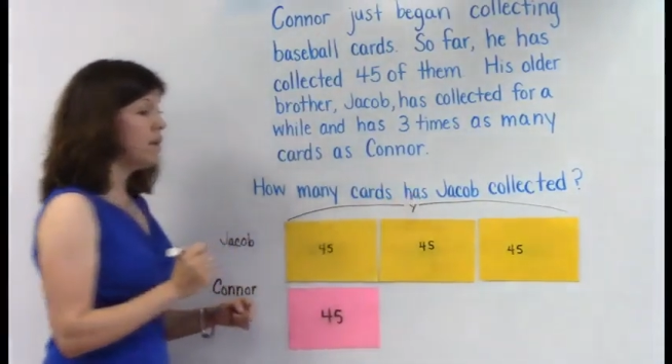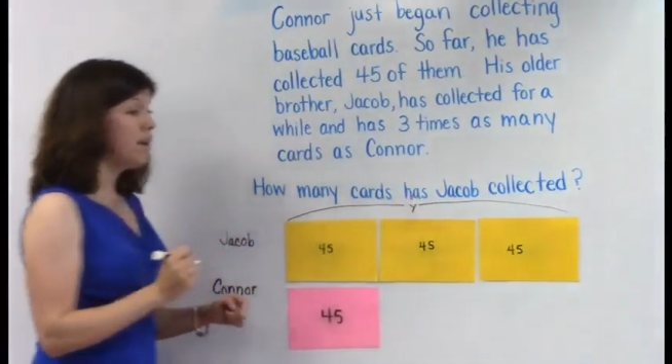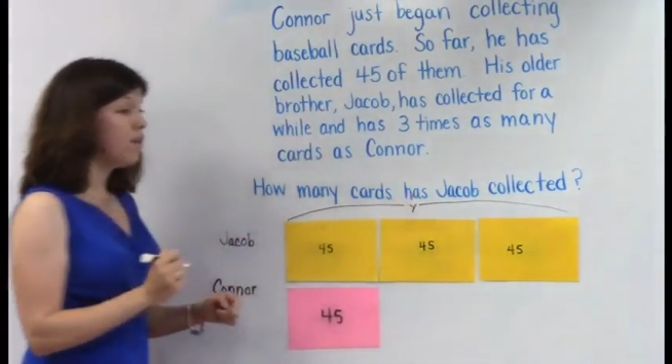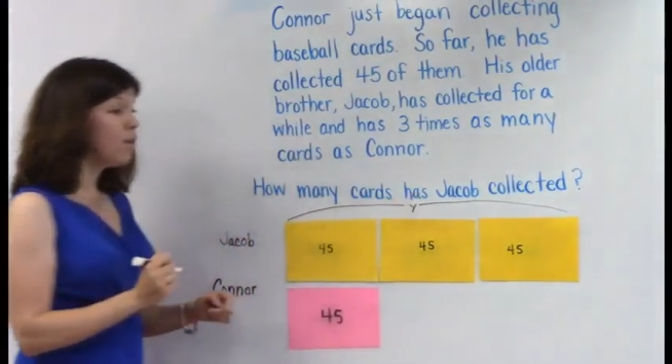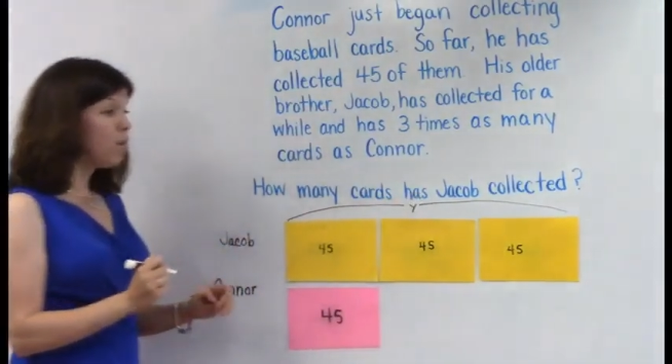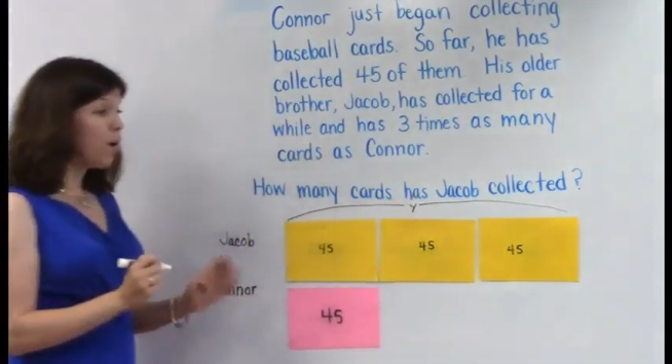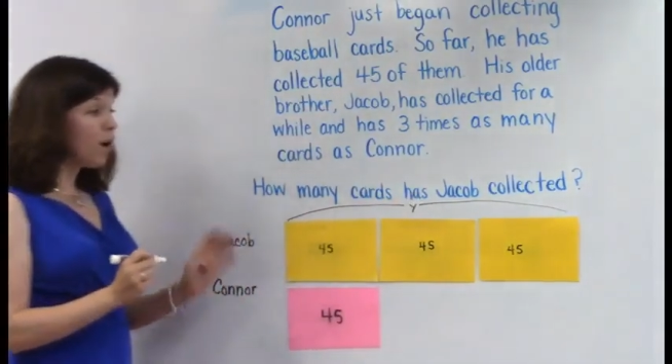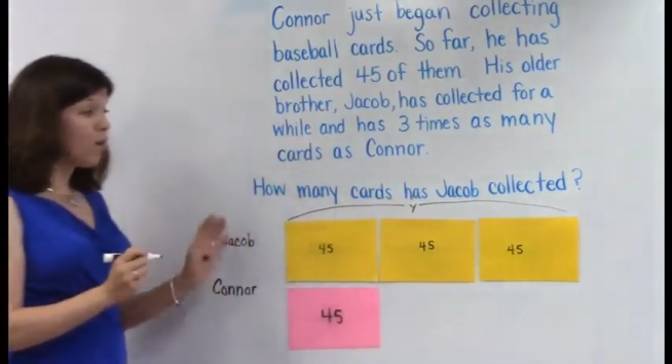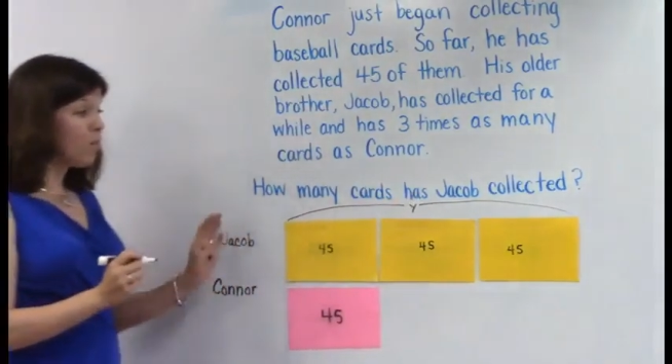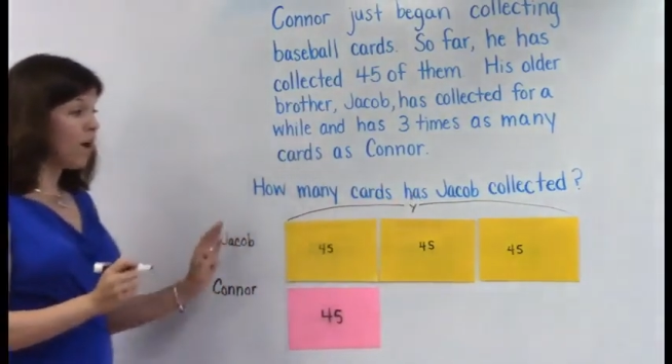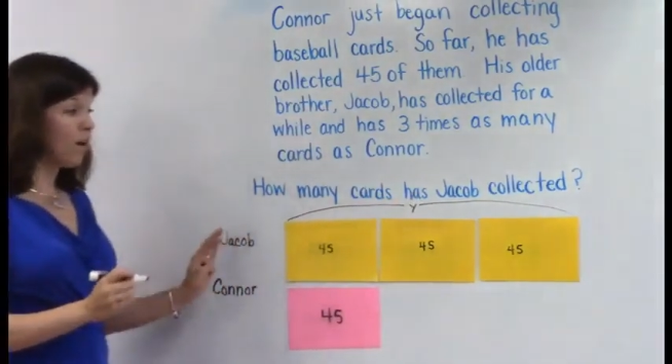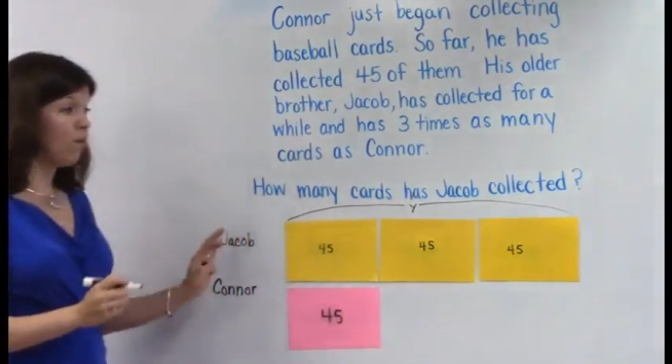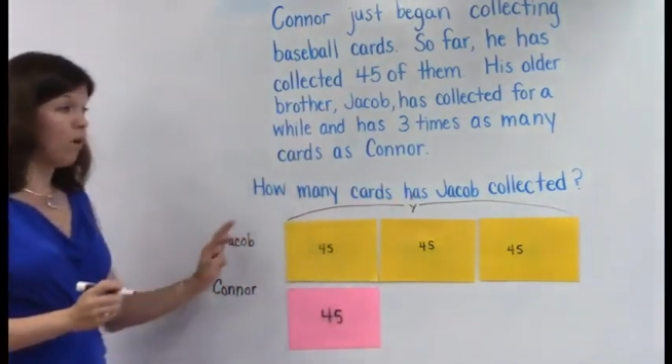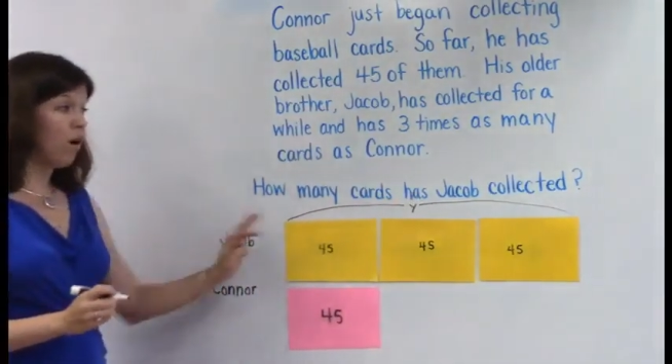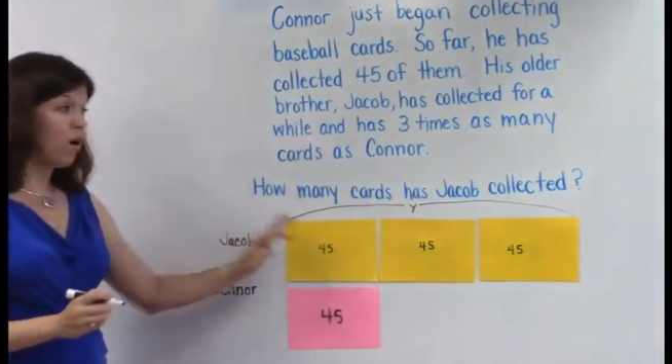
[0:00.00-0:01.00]
Now the bar
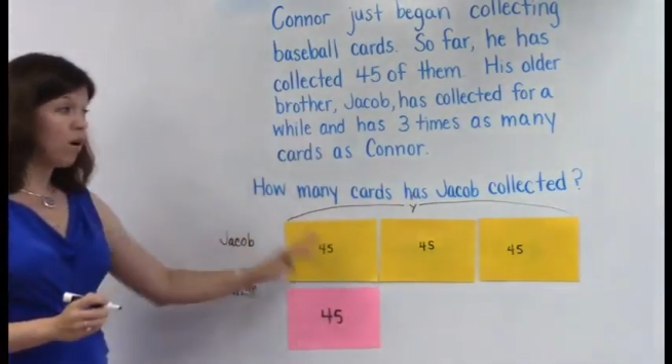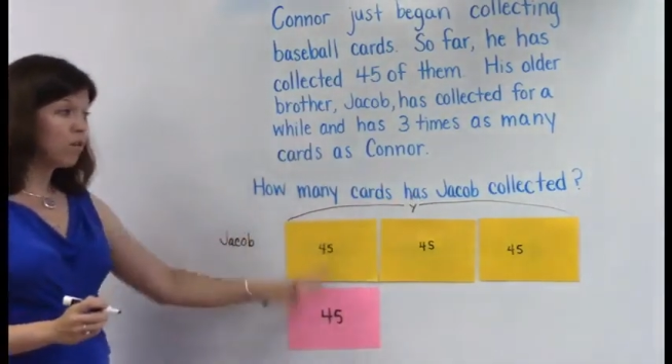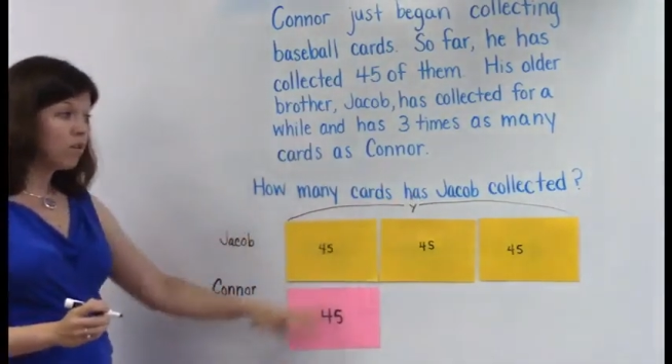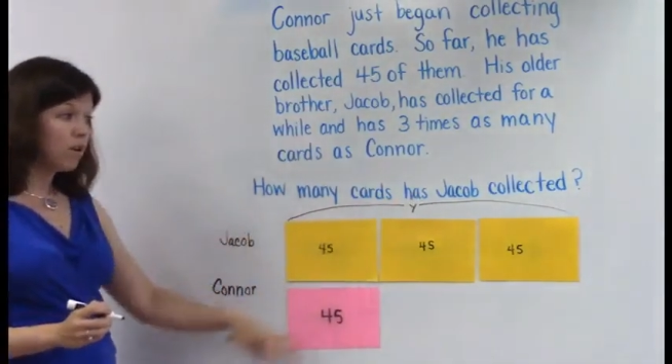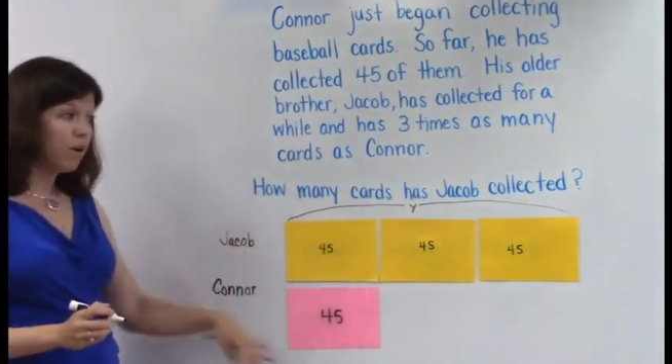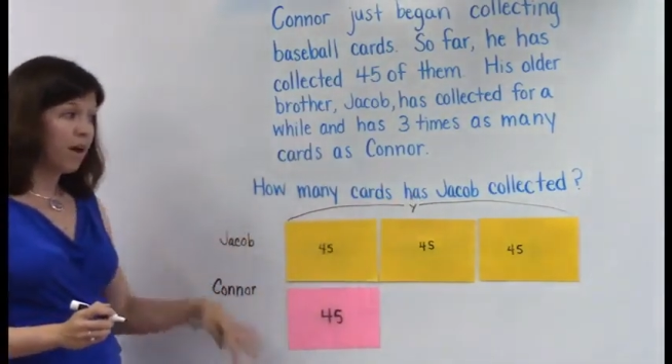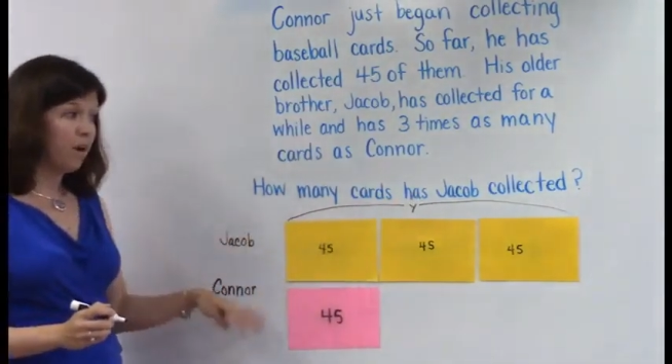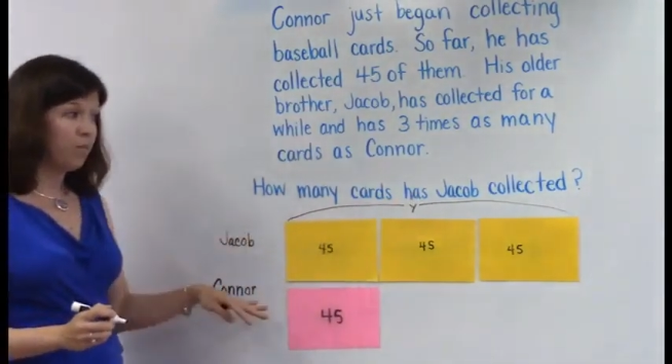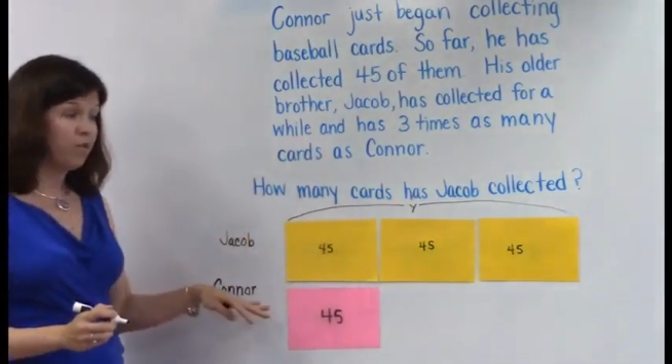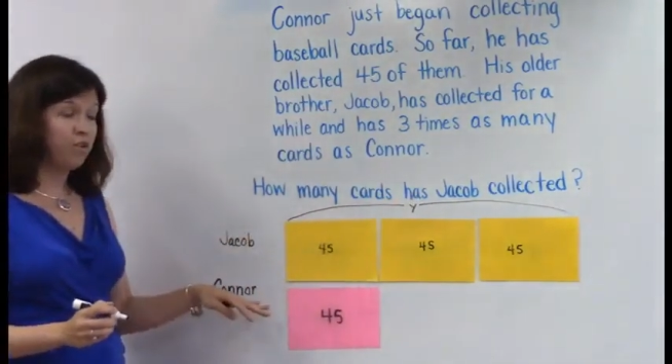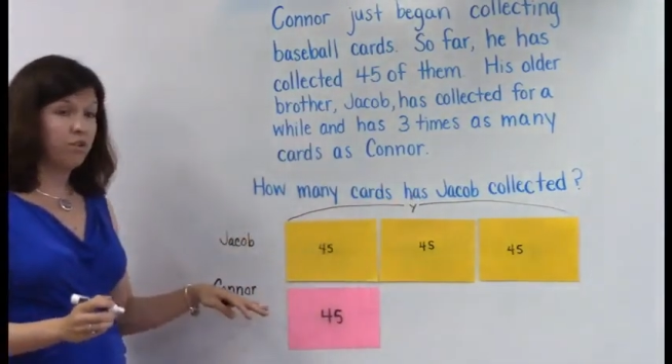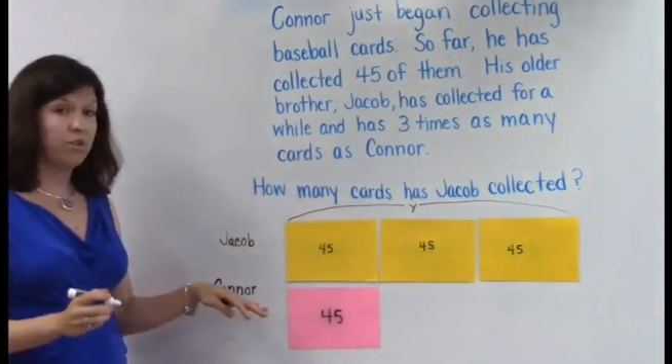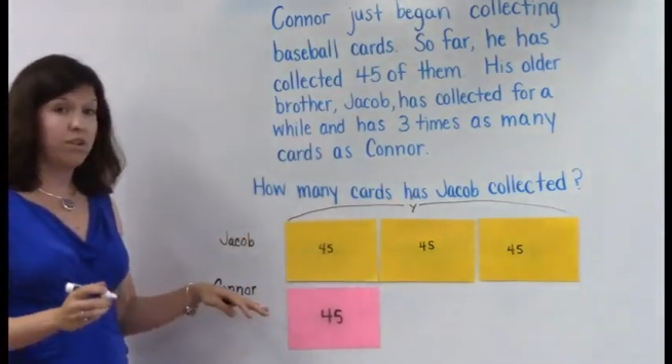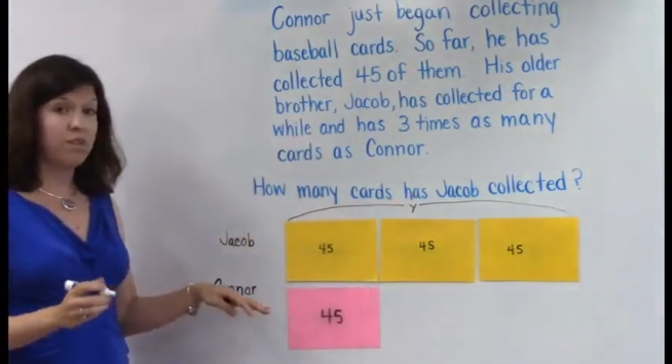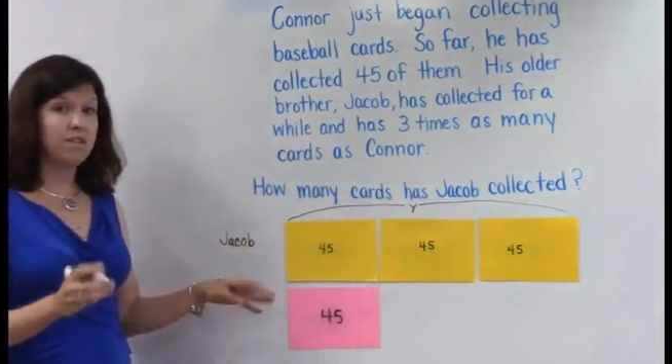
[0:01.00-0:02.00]
model also helps
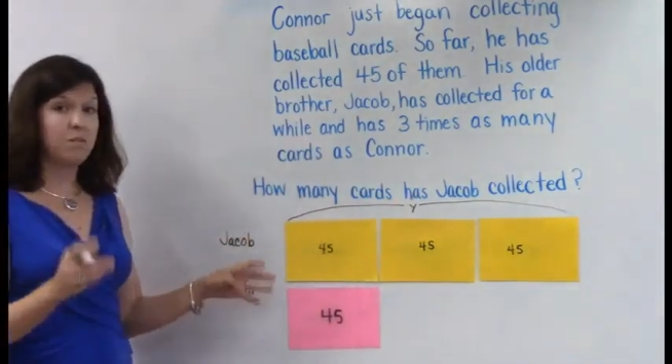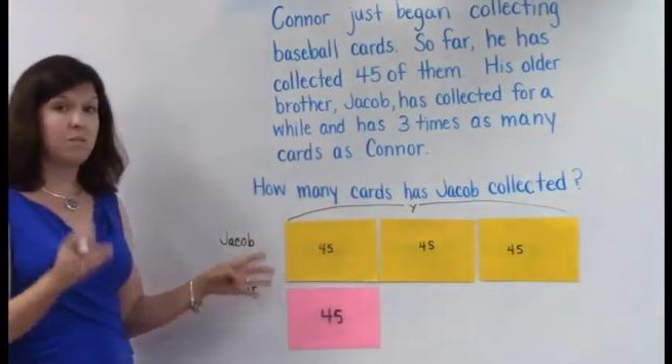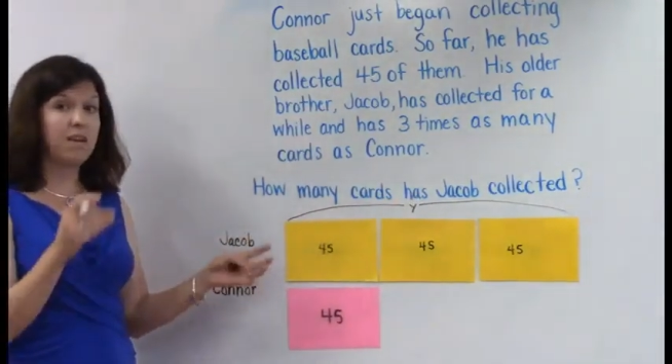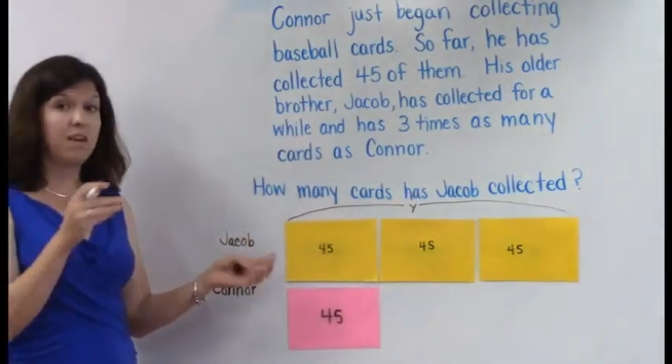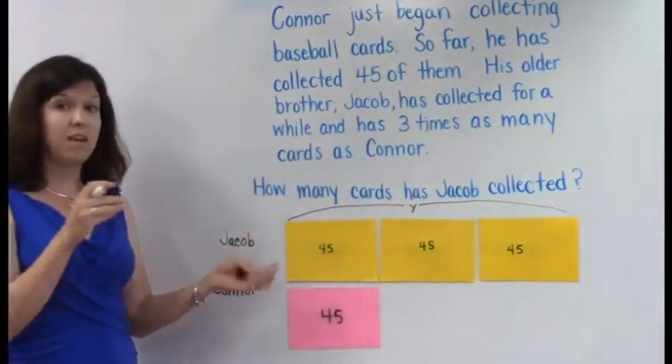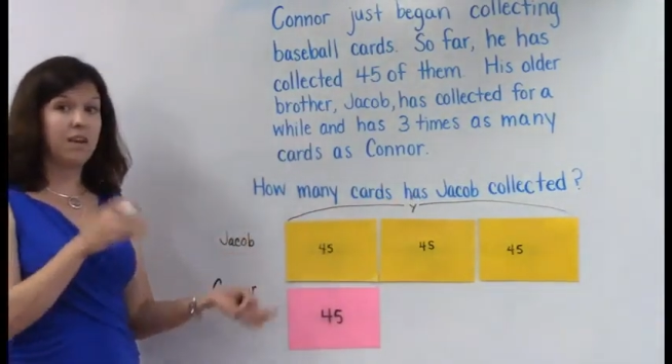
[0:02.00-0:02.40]
students to make